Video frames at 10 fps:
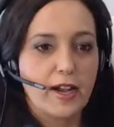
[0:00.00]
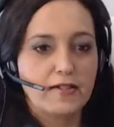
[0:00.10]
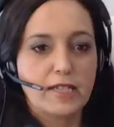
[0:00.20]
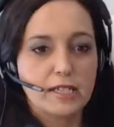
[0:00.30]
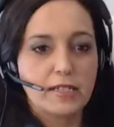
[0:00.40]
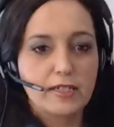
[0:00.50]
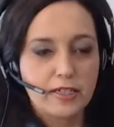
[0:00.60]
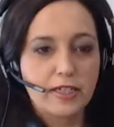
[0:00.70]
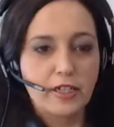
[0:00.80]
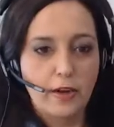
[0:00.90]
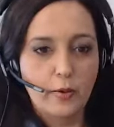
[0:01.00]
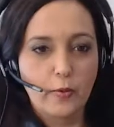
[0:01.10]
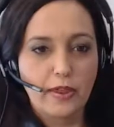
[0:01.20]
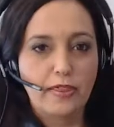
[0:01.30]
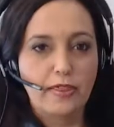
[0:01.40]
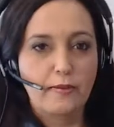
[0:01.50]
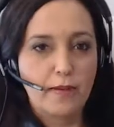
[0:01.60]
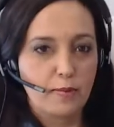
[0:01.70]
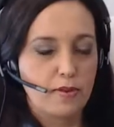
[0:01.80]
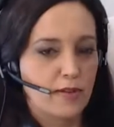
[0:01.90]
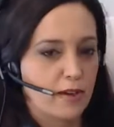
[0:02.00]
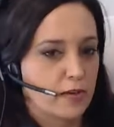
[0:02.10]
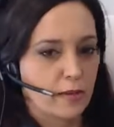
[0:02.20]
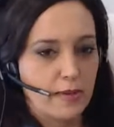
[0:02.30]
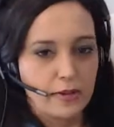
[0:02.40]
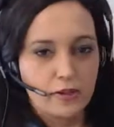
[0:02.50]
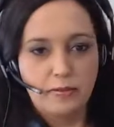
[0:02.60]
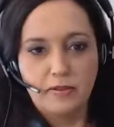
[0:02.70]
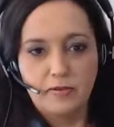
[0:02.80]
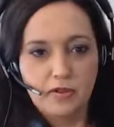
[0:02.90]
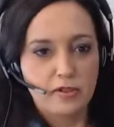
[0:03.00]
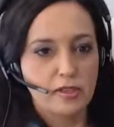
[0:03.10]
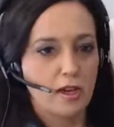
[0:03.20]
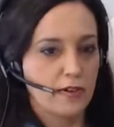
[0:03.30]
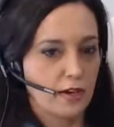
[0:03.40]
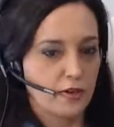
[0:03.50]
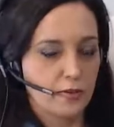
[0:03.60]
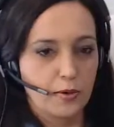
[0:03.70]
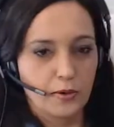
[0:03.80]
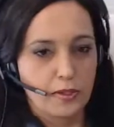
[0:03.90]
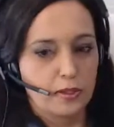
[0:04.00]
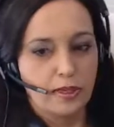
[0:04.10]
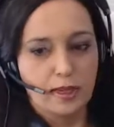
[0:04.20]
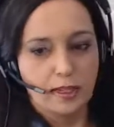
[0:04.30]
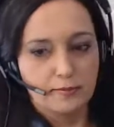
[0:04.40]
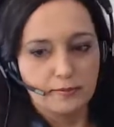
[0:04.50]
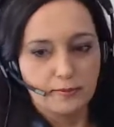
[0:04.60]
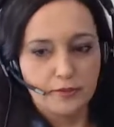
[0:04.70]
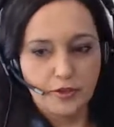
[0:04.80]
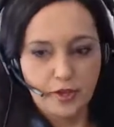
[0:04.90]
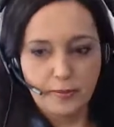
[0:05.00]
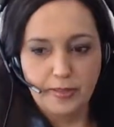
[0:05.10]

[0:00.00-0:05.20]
Does this integrate with mail providers like MailChimp, Infusionsoft, Entreport, Drip?